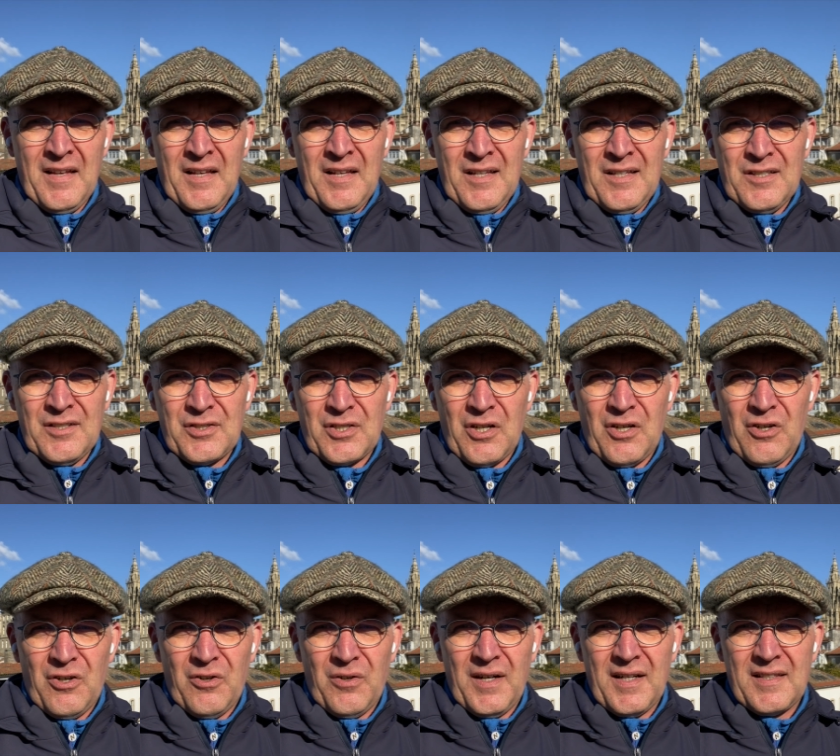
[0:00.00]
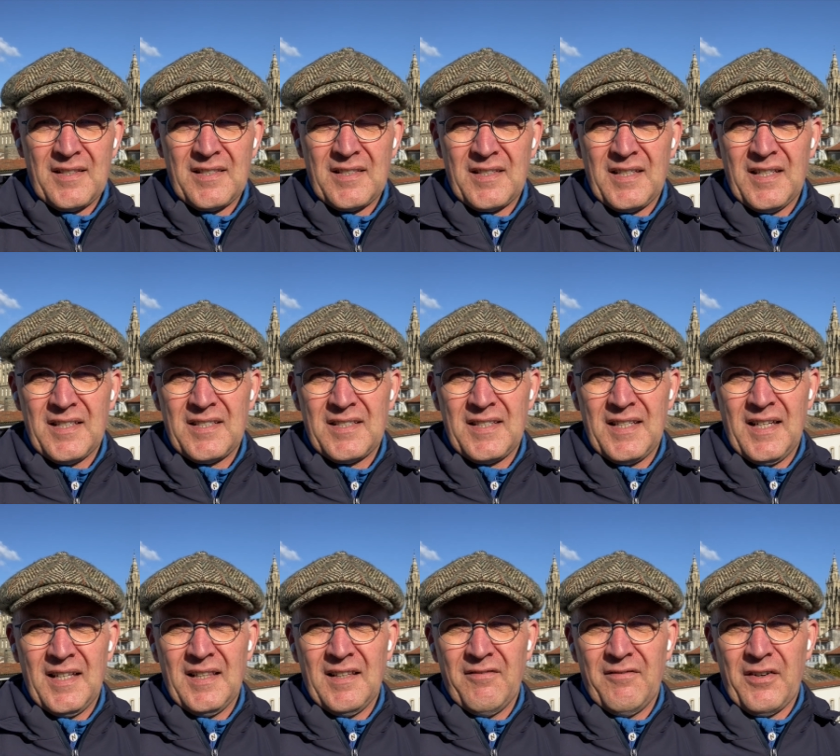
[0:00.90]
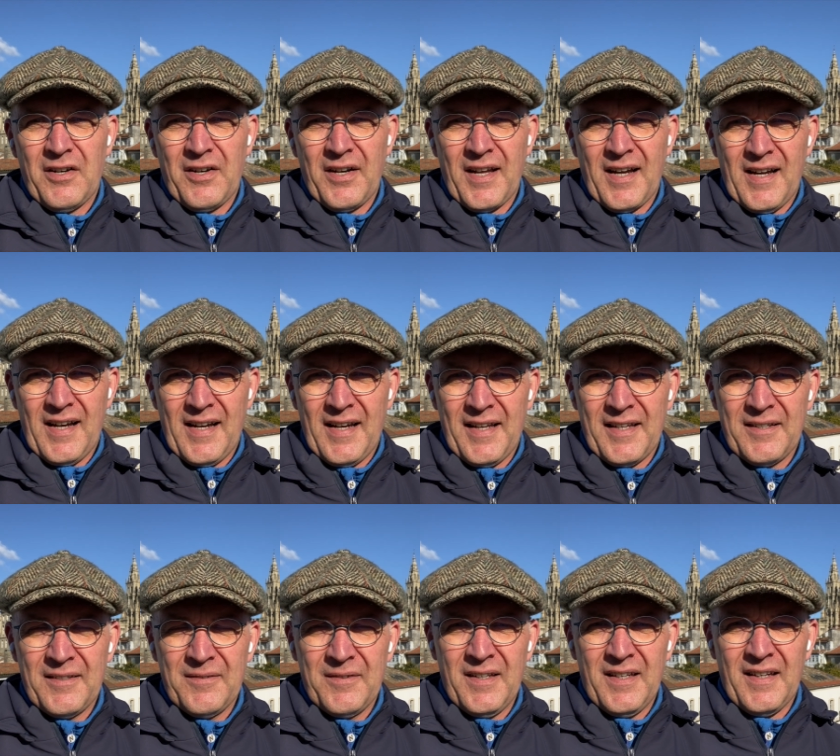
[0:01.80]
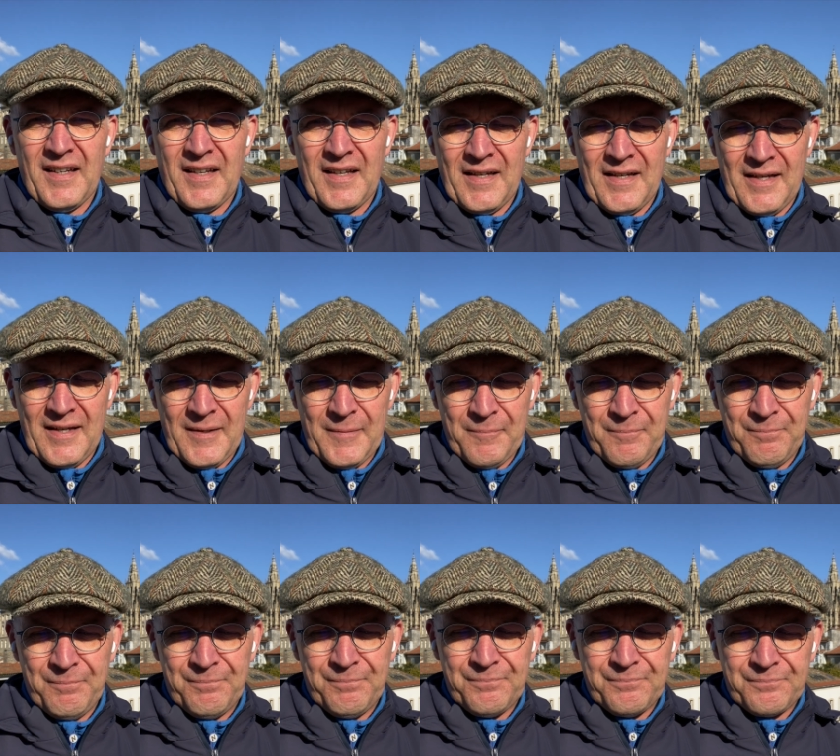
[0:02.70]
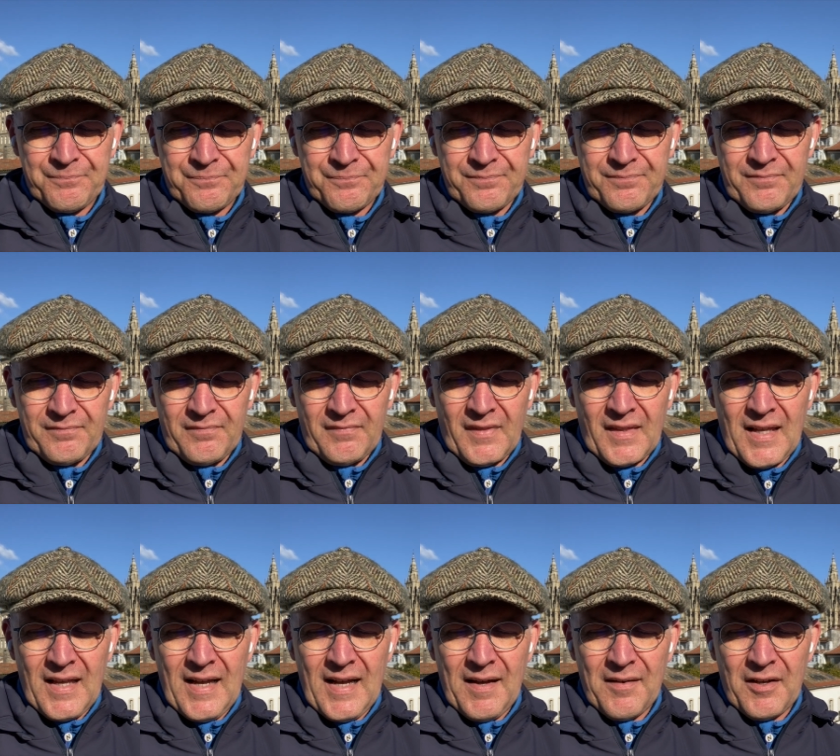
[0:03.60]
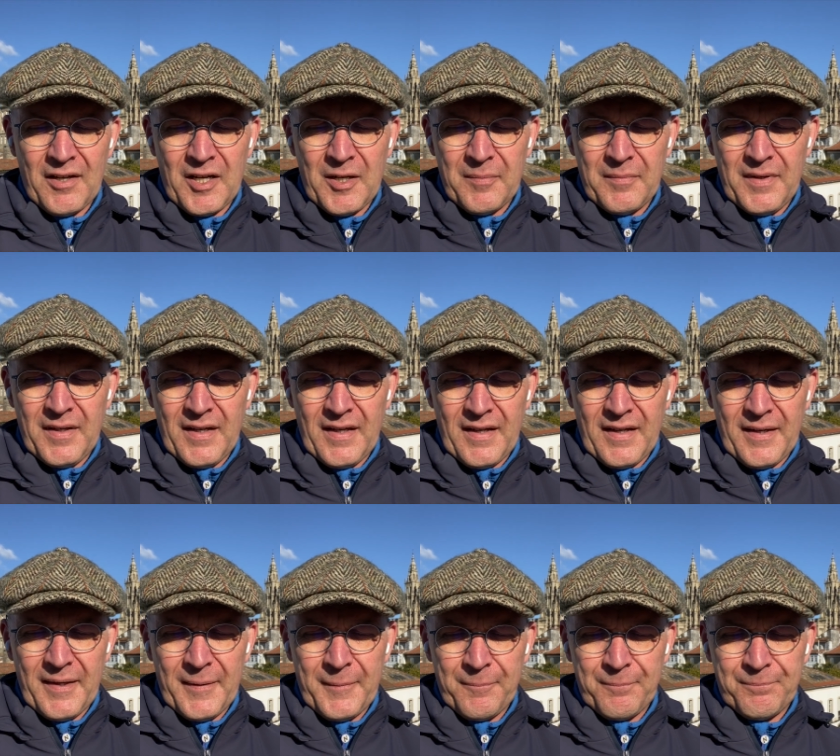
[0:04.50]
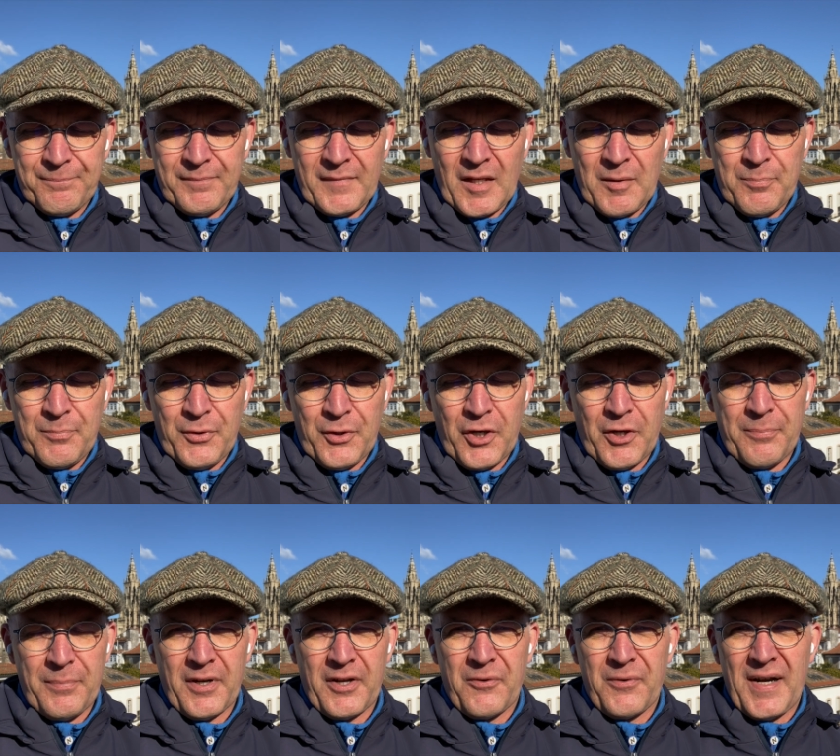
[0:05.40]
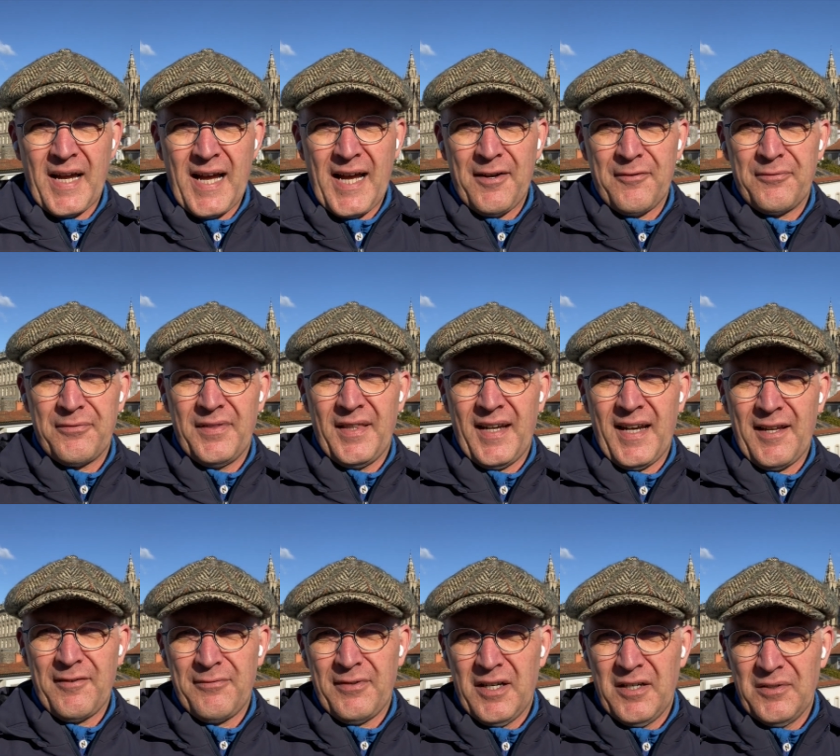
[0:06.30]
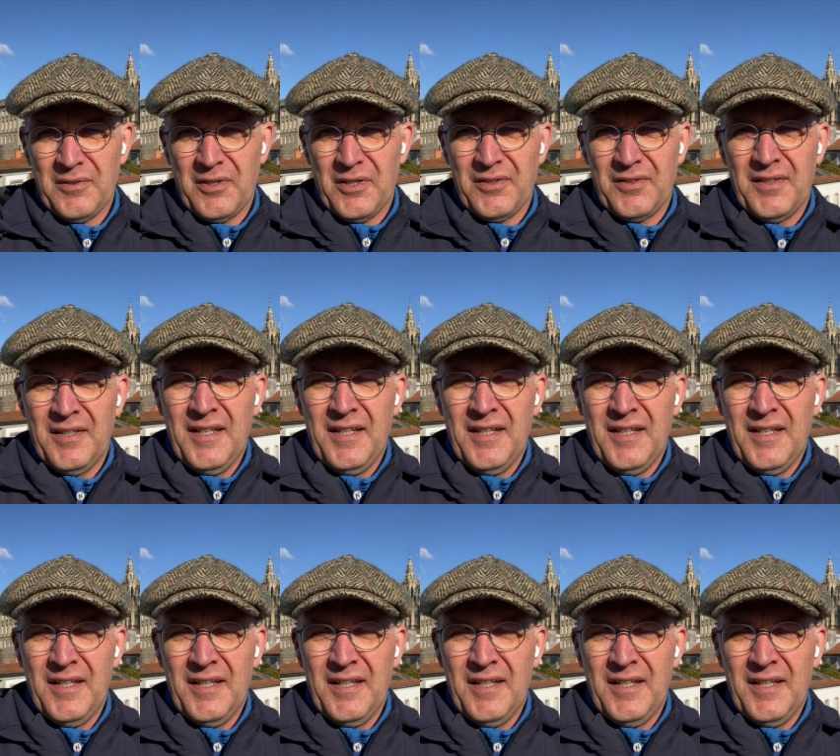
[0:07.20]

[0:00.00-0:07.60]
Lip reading: So it's still very high. I'm going to put up a graphic that I found on